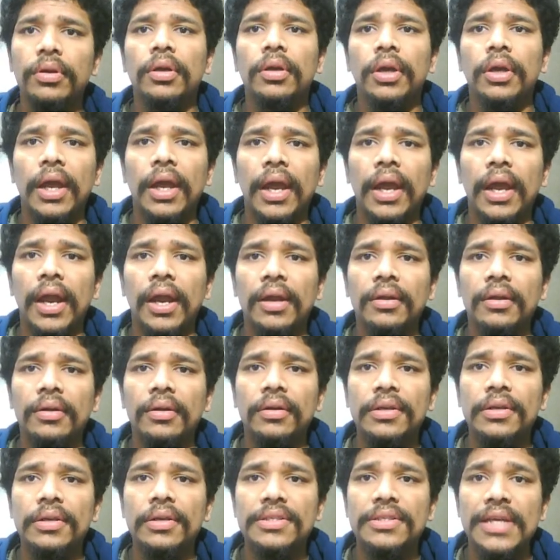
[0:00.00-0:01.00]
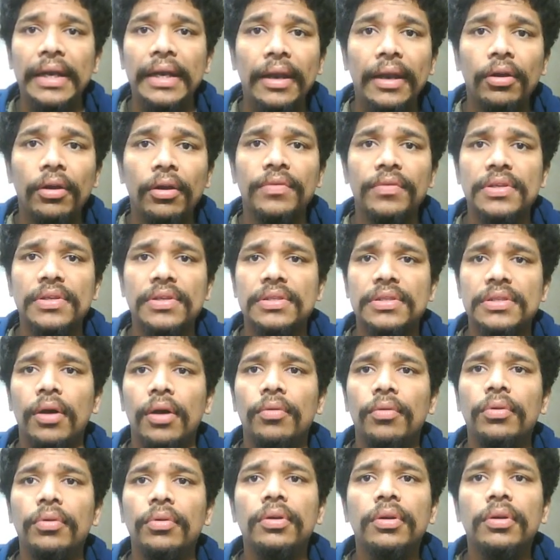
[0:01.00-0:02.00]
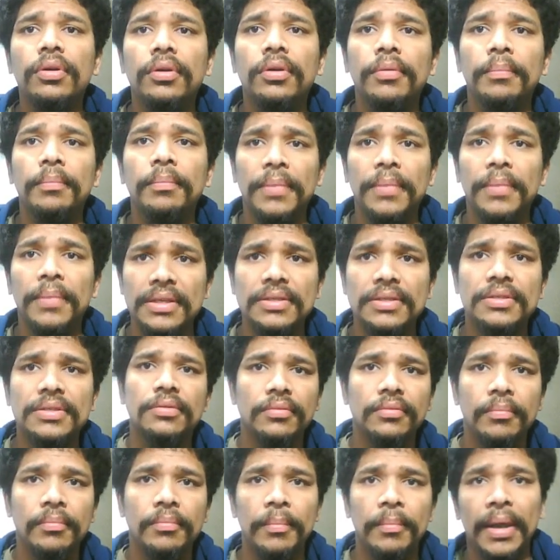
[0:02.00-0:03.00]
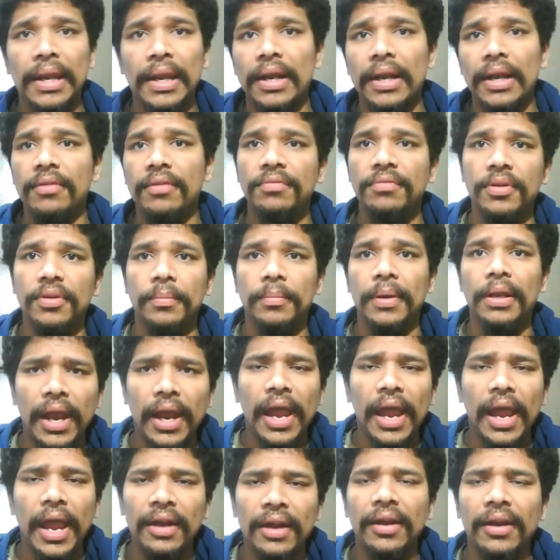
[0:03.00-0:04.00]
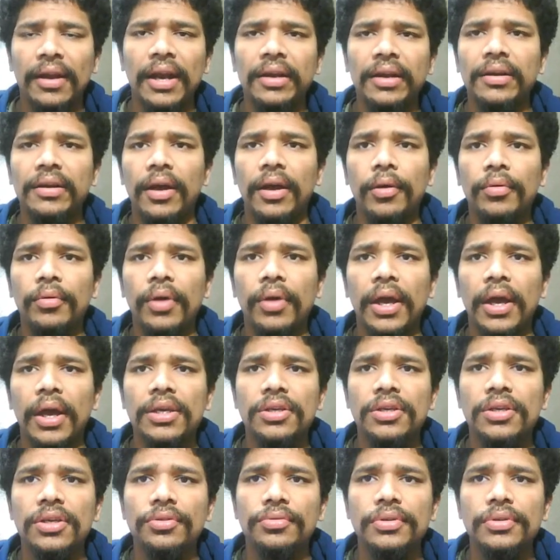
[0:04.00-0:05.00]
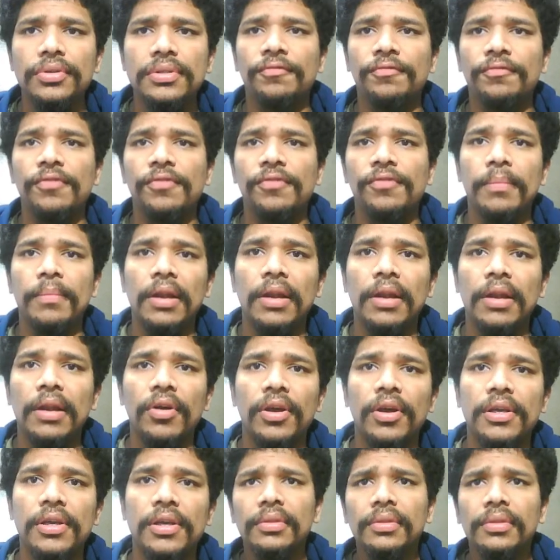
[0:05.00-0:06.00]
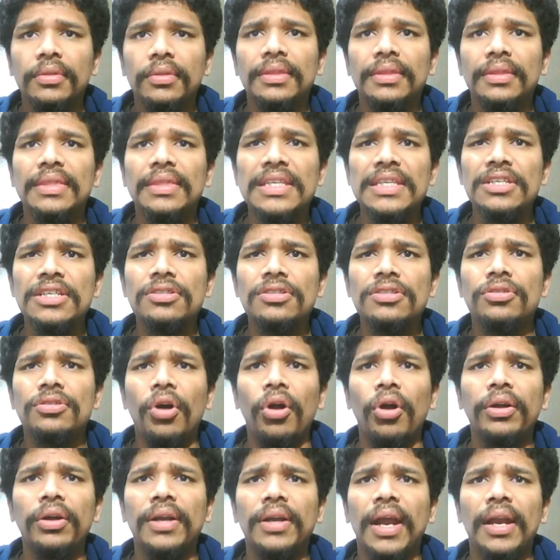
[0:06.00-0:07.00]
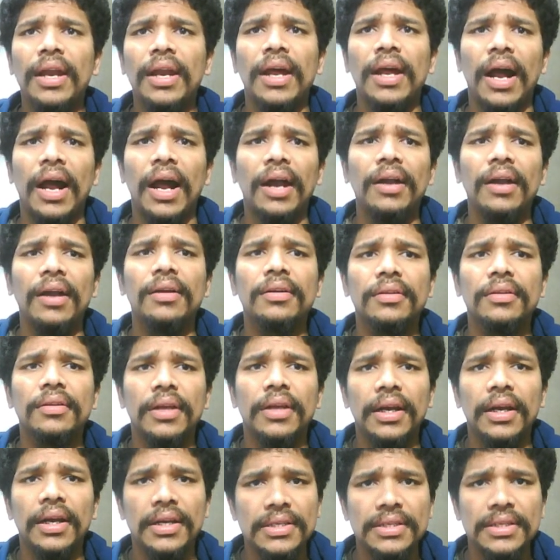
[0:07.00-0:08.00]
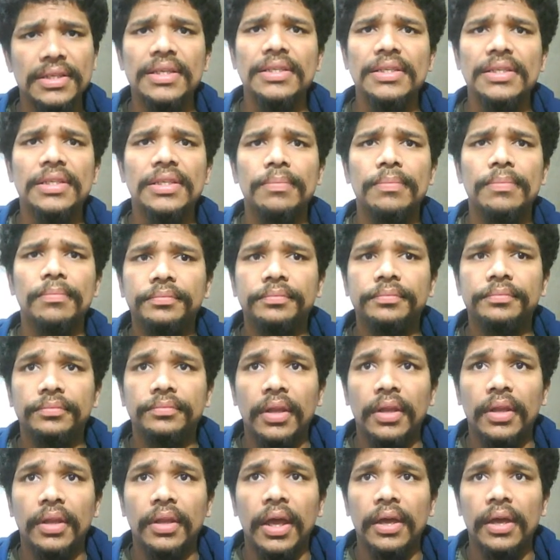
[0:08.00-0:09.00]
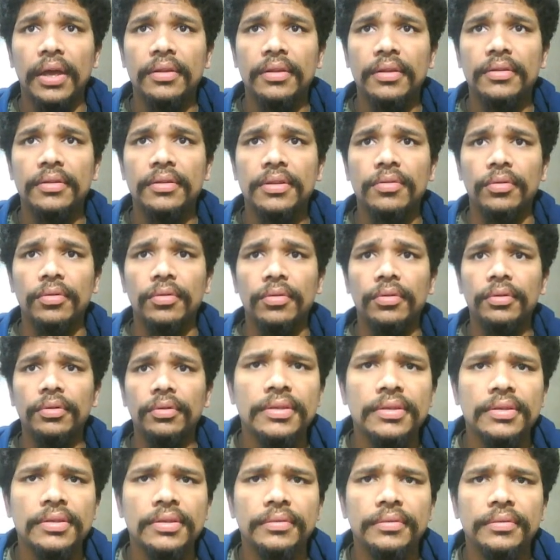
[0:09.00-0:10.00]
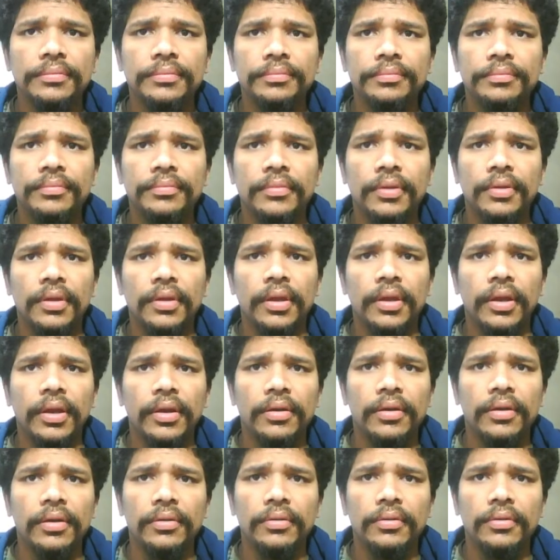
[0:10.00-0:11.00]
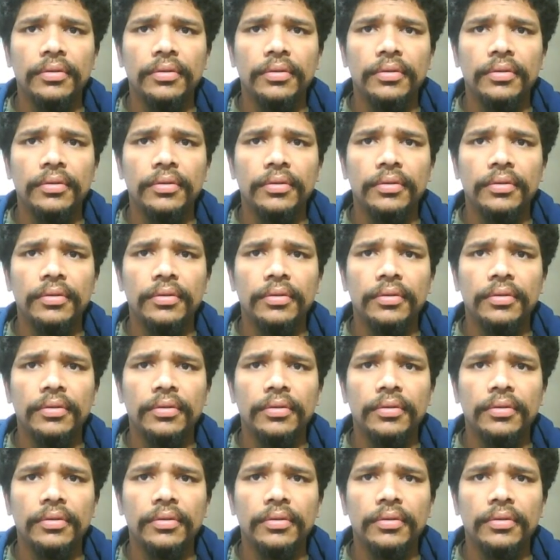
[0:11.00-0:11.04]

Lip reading: and gender of the sound, means male and female. And right now I use female voice. This is not that hard, it is easy. I run this code and